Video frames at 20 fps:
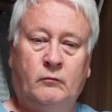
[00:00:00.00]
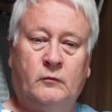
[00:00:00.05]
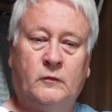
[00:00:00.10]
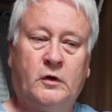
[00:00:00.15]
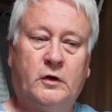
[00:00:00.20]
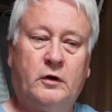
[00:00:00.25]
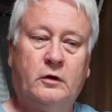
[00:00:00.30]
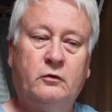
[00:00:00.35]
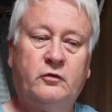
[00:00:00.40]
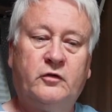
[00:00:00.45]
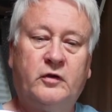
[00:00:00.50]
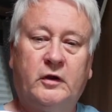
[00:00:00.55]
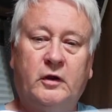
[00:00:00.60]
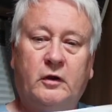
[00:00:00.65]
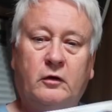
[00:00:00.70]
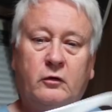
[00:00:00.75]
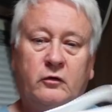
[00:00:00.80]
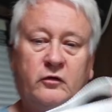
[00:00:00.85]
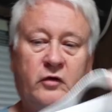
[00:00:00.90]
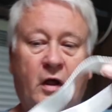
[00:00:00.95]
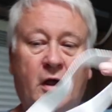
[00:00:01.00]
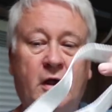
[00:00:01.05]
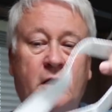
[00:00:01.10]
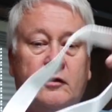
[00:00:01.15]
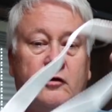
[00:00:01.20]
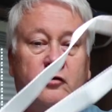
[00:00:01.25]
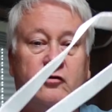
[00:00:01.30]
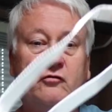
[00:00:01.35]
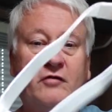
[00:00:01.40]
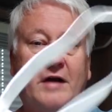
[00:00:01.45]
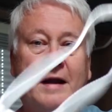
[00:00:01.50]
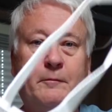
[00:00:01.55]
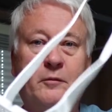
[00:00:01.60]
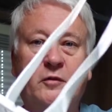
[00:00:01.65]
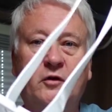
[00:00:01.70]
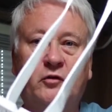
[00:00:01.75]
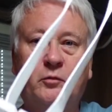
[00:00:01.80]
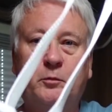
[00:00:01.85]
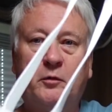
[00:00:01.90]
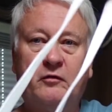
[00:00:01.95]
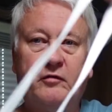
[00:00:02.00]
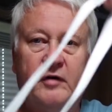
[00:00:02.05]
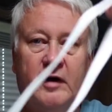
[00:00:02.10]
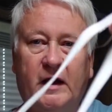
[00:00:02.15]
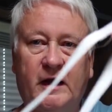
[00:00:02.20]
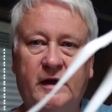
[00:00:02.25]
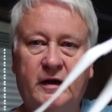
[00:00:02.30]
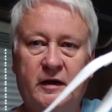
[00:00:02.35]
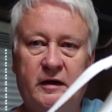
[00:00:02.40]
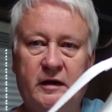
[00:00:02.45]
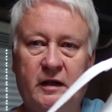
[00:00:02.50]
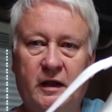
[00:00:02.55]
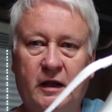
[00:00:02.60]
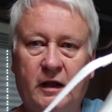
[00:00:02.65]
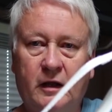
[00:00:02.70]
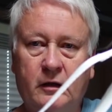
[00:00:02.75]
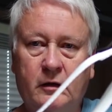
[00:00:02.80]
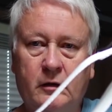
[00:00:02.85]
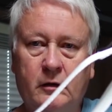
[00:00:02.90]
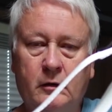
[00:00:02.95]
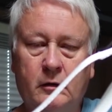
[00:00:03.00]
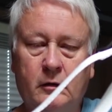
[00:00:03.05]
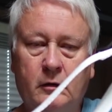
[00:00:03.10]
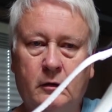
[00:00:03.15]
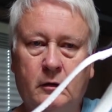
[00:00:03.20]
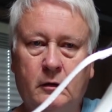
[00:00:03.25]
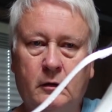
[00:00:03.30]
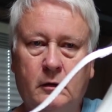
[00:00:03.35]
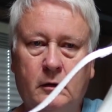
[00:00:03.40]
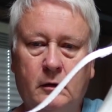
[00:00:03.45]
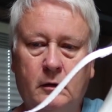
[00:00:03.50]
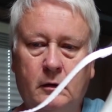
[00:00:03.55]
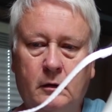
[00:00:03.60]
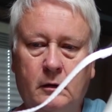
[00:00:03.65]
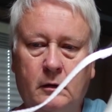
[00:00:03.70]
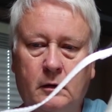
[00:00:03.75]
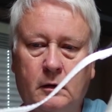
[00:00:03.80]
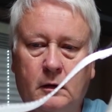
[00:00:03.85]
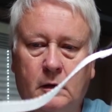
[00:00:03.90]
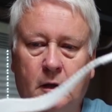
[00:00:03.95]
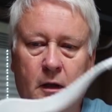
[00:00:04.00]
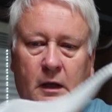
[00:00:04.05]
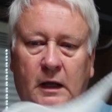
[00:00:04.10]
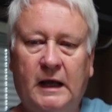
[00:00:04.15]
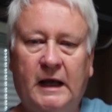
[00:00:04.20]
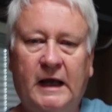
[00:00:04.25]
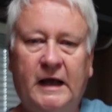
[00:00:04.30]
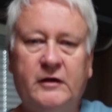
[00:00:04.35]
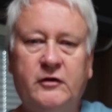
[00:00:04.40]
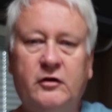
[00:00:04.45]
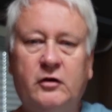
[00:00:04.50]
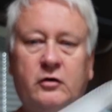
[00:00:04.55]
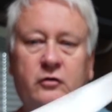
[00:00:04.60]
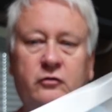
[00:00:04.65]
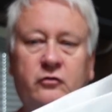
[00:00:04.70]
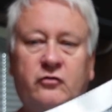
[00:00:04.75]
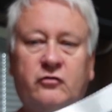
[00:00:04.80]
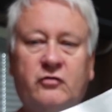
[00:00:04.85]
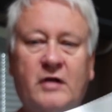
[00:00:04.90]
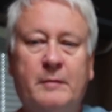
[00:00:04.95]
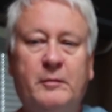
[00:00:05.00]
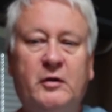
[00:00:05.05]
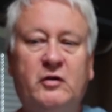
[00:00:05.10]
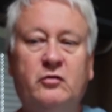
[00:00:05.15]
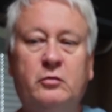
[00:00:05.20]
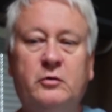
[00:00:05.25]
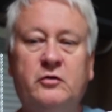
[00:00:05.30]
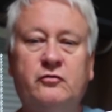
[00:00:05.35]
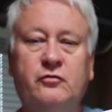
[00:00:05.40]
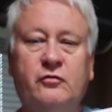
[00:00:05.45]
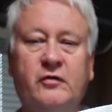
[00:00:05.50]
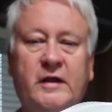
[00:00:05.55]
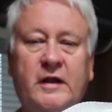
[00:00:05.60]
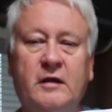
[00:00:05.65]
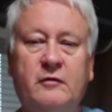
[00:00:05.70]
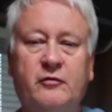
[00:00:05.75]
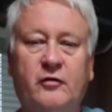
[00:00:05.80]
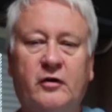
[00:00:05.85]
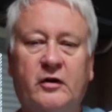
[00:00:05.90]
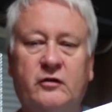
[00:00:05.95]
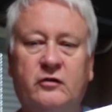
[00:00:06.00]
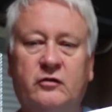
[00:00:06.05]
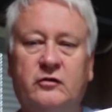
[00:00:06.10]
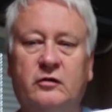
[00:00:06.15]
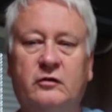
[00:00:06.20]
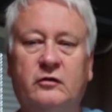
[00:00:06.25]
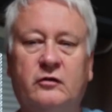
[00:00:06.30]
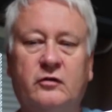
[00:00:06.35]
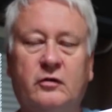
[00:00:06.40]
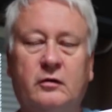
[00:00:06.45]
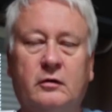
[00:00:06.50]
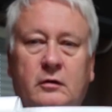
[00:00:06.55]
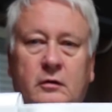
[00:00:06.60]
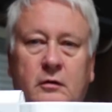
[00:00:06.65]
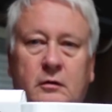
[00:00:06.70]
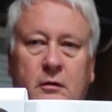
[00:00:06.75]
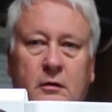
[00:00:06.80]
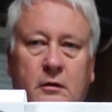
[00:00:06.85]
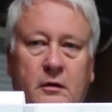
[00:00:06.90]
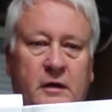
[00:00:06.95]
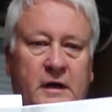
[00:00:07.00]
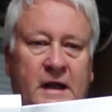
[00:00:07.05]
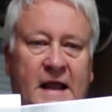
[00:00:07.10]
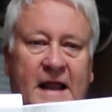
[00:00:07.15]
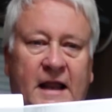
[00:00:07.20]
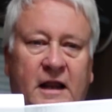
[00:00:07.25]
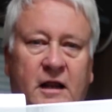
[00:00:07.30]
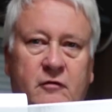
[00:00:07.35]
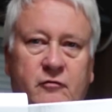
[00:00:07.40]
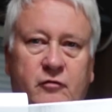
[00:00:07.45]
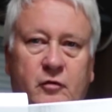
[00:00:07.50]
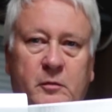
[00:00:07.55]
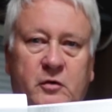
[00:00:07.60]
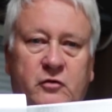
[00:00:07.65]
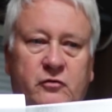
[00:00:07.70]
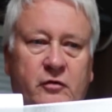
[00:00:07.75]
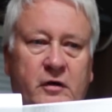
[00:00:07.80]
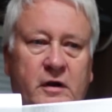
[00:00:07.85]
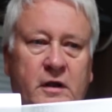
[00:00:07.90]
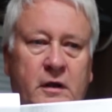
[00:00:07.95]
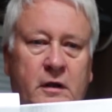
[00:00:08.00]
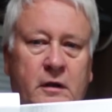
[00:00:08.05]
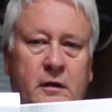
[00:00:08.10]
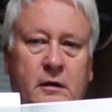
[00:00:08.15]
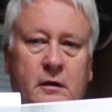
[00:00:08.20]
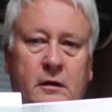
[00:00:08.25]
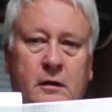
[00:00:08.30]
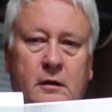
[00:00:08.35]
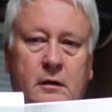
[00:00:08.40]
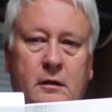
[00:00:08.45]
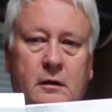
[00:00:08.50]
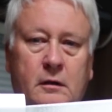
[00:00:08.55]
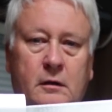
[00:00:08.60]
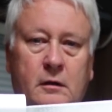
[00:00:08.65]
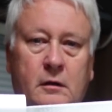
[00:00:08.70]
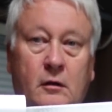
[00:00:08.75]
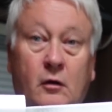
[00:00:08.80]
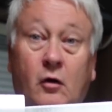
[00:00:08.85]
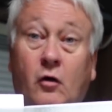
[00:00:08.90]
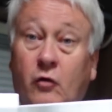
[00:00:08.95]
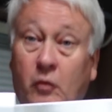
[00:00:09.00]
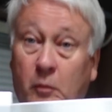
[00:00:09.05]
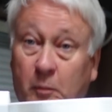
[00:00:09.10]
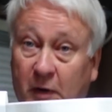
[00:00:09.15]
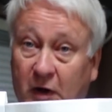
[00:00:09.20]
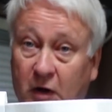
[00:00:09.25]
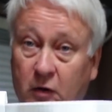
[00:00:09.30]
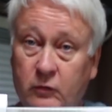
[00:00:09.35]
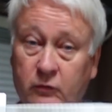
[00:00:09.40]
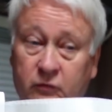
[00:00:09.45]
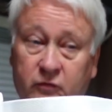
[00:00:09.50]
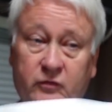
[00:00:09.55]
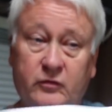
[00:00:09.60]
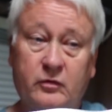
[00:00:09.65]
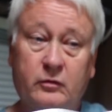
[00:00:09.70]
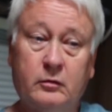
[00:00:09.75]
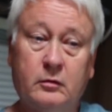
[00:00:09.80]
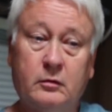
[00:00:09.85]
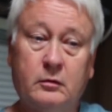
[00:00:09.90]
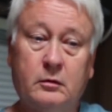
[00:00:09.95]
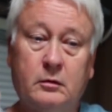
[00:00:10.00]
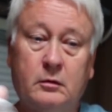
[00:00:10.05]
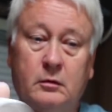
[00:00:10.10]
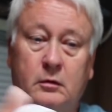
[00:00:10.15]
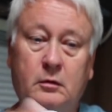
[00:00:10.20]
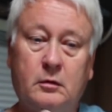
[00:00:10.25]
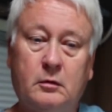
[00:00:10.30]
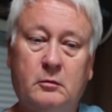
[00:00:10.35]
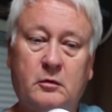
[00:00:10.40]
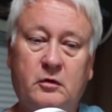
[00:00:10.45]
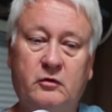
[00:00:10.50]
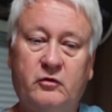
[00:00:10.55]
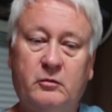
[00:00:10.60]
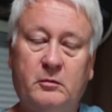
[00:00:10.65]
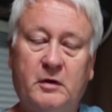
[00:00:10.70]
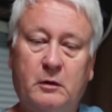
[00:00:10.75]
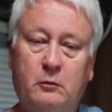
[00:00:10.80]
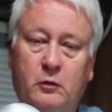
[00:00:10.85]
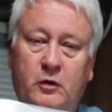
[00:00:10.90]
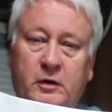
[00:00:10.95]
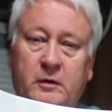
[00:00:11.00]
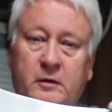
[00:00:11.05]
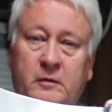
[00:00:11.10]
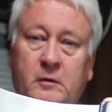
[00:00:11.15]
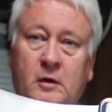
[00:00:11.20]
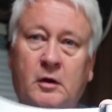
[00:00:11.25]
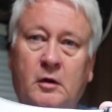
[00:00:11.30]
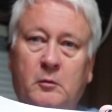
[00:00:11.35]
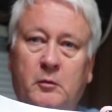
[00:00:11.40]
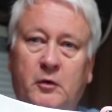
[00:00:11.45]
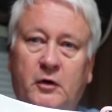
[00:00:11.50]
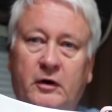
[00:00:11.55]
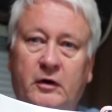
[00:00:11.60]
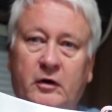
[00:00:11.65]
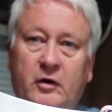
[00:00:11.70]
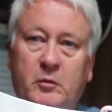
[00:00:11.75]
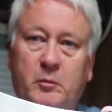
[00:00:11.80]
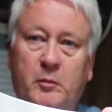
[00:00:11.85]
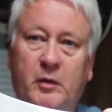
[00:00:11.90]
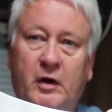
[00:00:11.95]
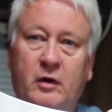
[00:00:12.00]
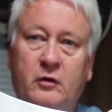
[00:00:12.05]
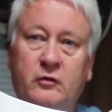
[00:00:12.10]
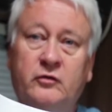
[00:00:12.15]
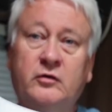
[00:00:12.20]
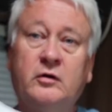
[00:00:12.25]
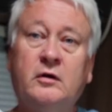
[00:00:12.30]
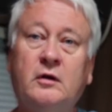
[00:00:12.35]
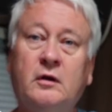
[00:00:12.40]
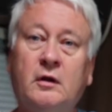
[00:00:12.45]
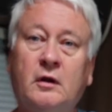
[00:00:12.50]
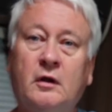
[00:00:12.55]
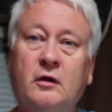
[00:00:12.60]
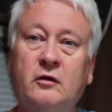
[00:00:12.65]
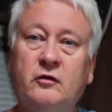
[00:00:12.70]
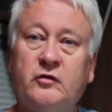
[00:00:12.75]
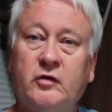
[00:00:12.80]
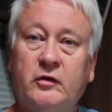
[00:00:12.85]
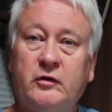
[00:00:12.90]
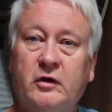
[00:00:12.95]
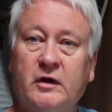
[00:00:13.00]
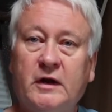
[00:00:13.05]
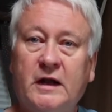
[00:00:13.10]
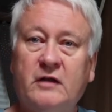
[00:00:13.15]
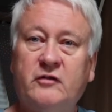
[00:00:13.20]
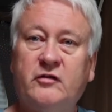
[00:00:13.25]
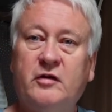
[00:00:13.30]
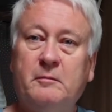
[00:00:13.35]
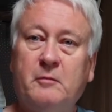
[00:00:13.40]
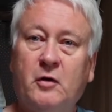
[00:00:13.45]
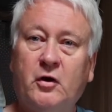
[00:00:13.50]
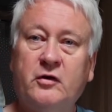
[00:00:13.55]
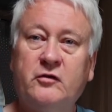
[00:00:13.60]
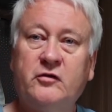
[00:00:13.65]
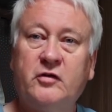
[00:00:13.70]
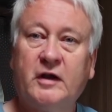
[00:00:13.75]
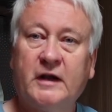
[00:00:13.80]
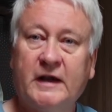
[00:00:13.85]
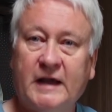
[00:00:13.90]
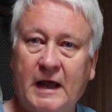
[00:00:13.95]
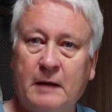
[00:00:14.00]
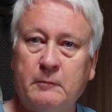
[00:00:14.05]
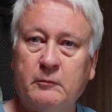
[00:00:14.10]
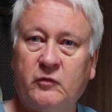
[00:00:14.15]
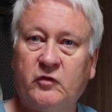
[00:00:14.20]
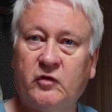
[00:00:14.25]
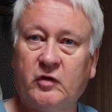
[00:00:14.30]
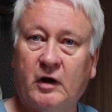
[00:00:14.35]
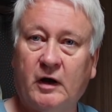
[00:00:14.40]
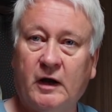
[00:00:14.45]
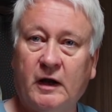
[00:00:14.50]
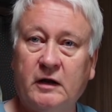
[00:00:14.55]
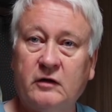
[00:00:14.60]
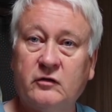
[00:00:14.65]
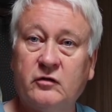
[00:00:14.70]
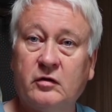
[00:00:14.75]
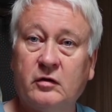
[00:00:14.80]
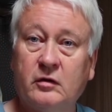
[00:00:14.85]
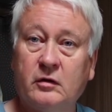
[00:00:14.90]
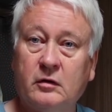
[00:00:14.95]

You could also use the strap that's provided here, and you could strap it to a tree, for instance, and hang it from a tree or a post, which you might want to put it on a post, so you can actually monitor your campsite